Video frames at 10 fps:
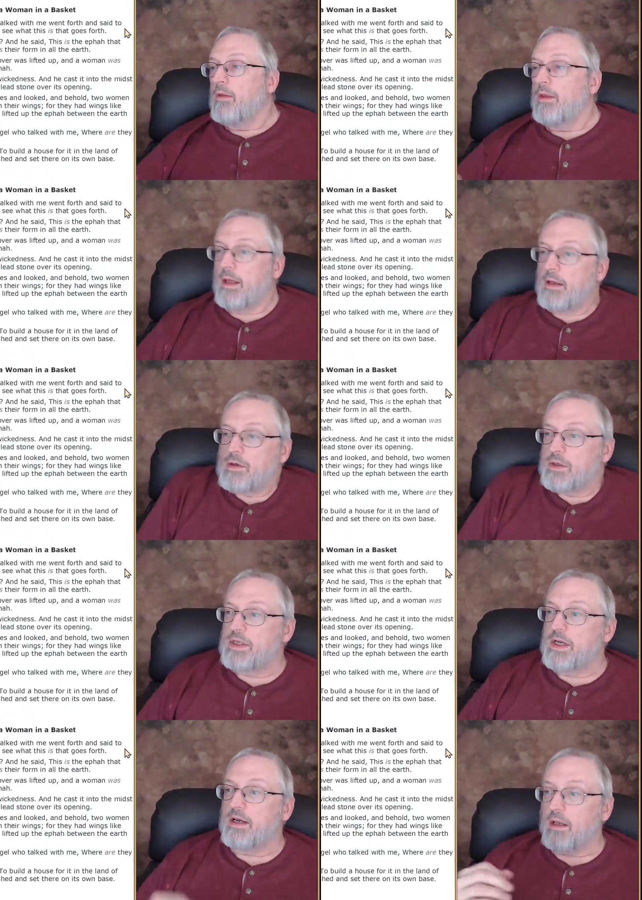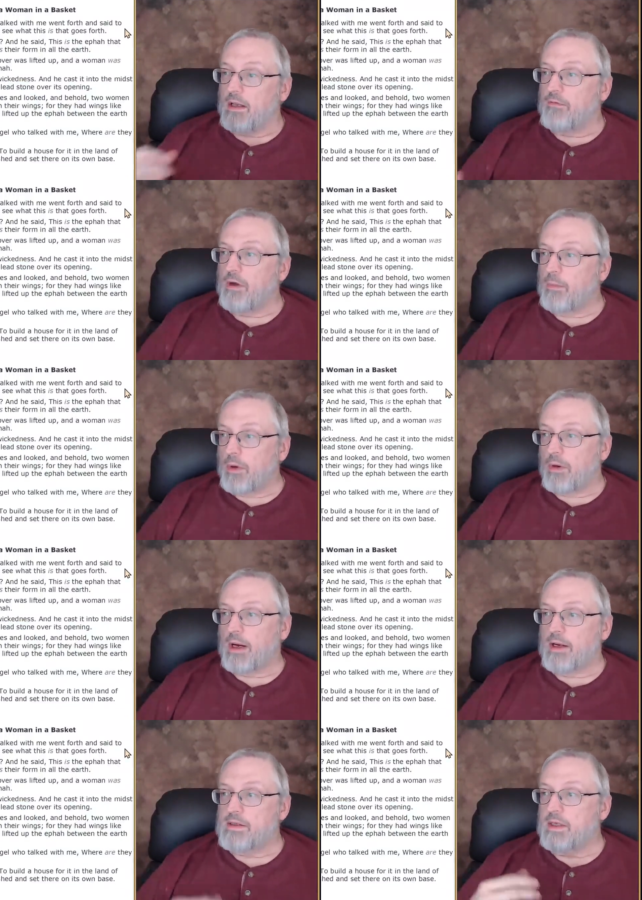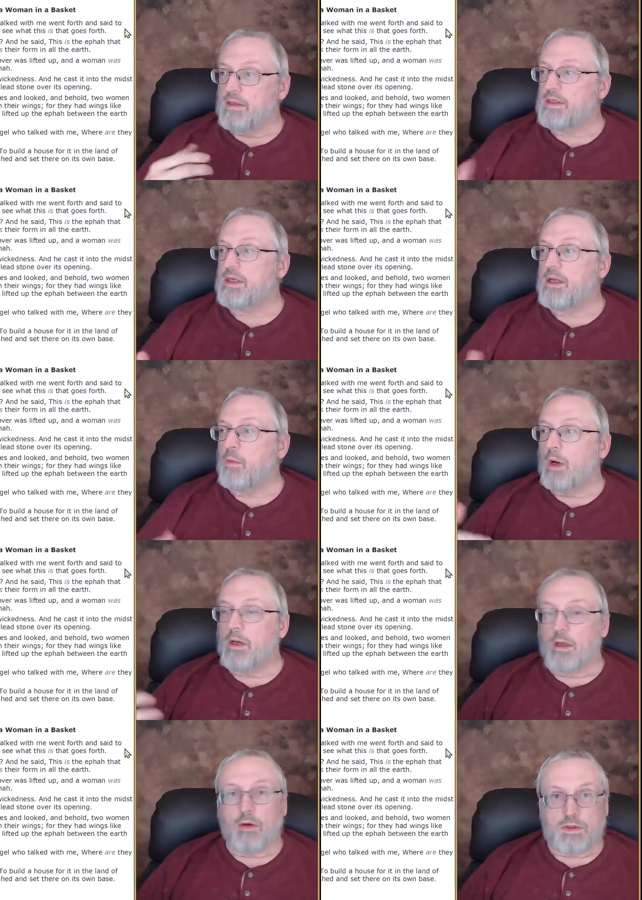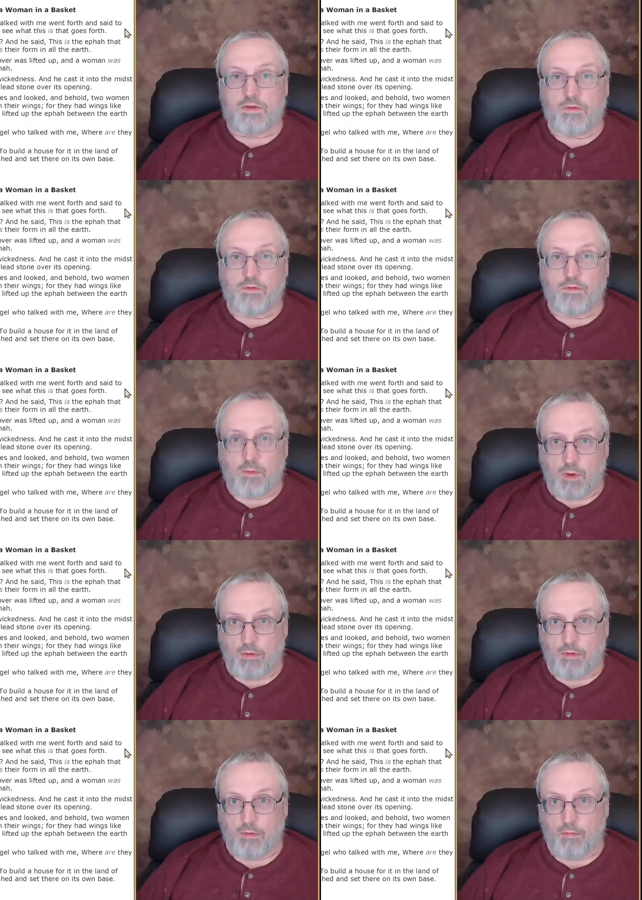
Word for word: The angel said, lift up your eyes and see what goes forth.